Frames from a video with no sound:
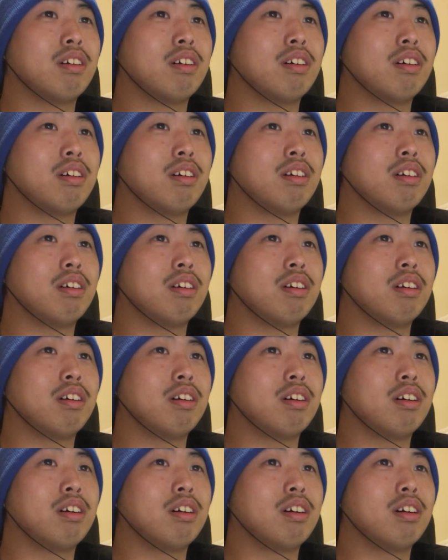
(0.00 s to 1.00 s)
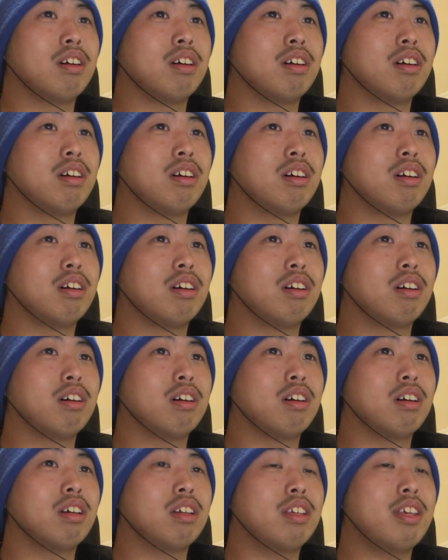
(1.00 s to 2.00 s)
Steven, where are you
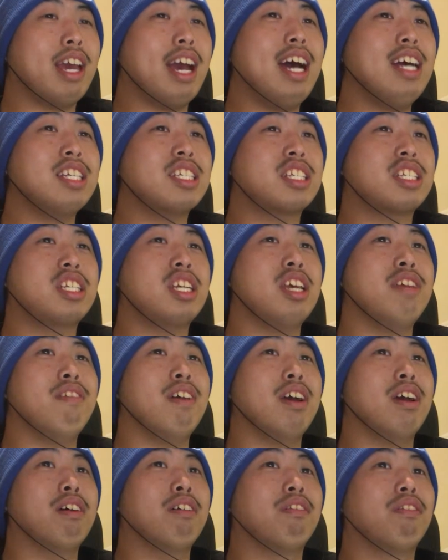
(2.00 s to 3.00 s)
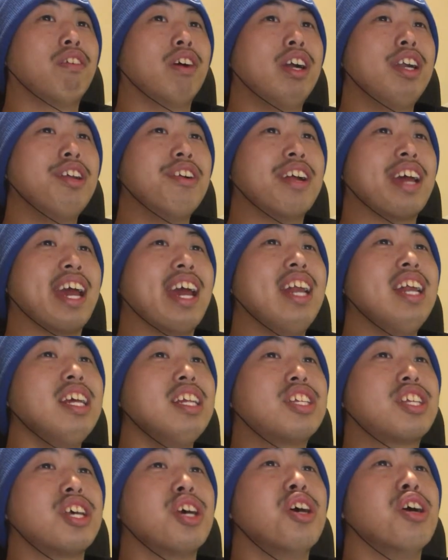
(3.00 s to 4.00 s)
going? Yes, Steven, where are you heading
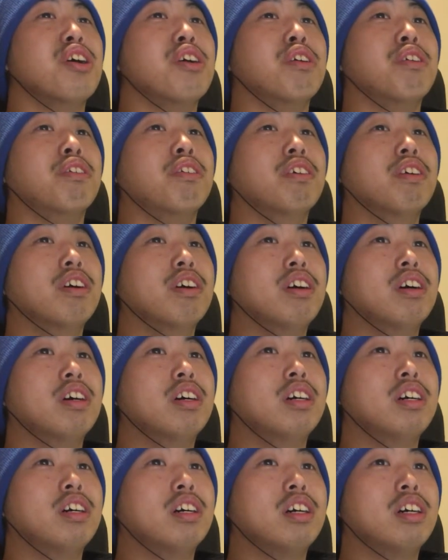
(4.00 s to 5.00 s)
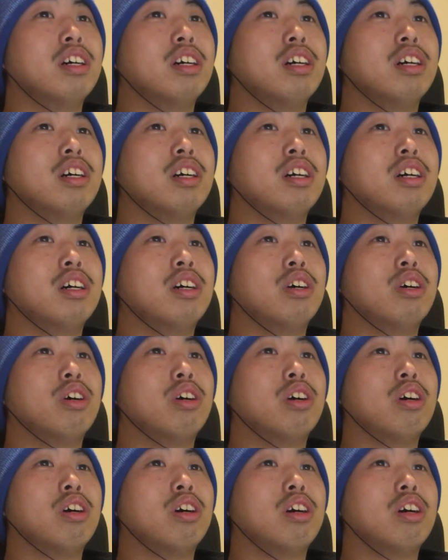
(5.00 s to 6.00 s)
to? Oh my god, why is
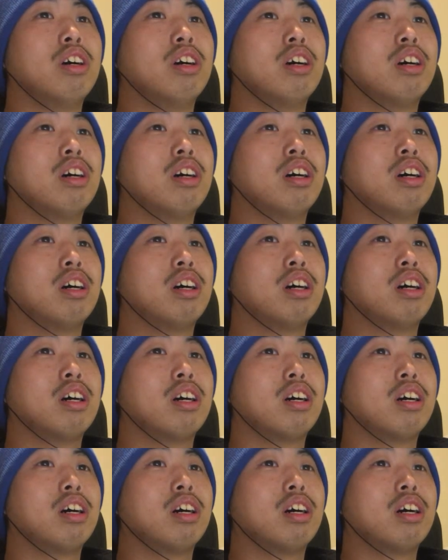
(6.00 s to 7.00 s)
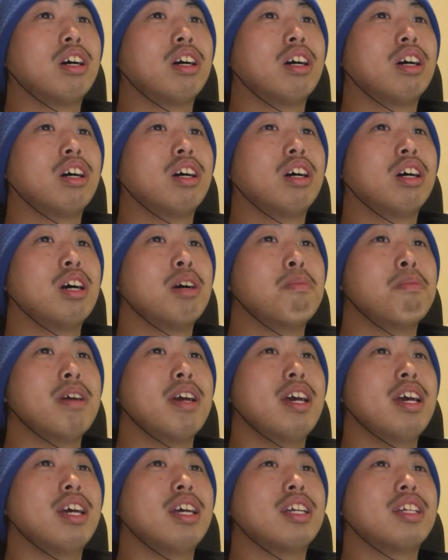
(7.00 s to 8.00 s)
the picnic table like that?
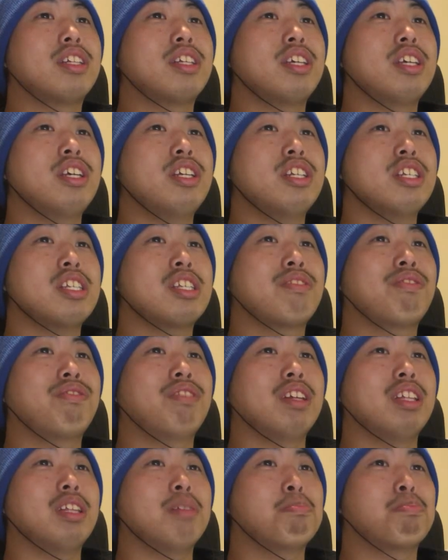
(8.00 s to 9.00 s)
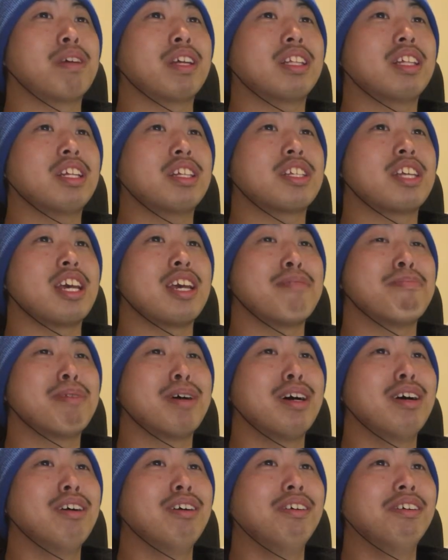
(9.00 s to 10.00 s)
Man, did he just flip the picnic
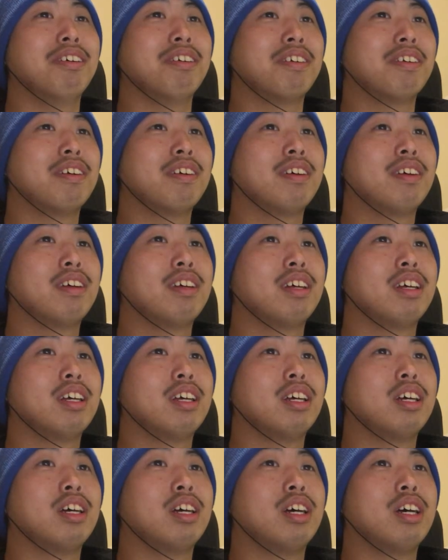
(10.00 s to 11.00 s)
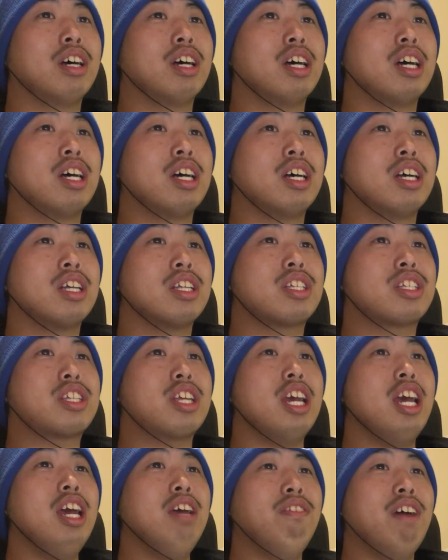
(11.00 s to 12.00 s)
table? Steven!
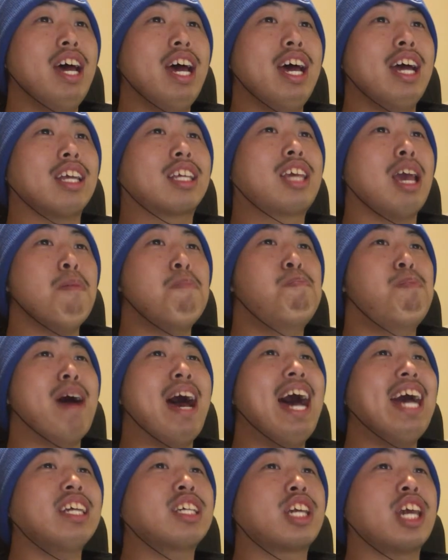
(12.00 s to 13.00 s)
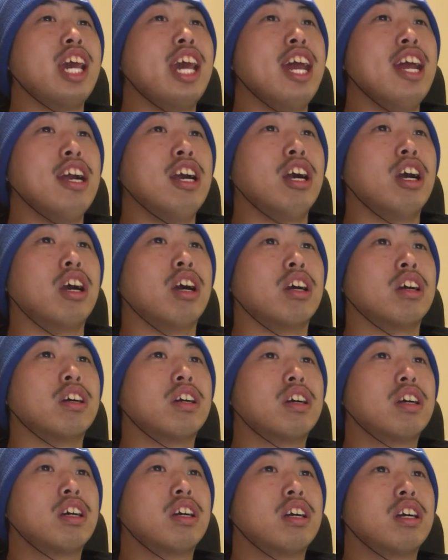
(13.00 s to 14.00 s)
Steven, get back here! You
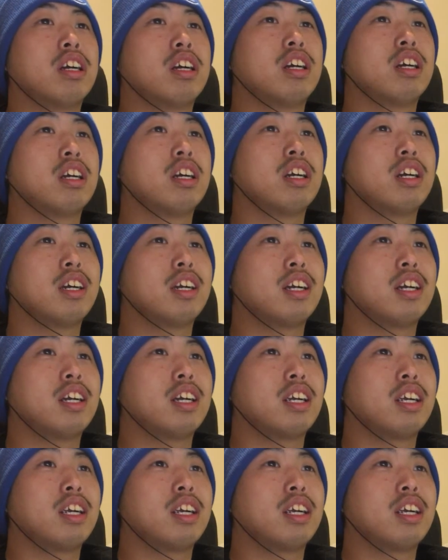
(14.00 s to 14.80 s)
can't do this!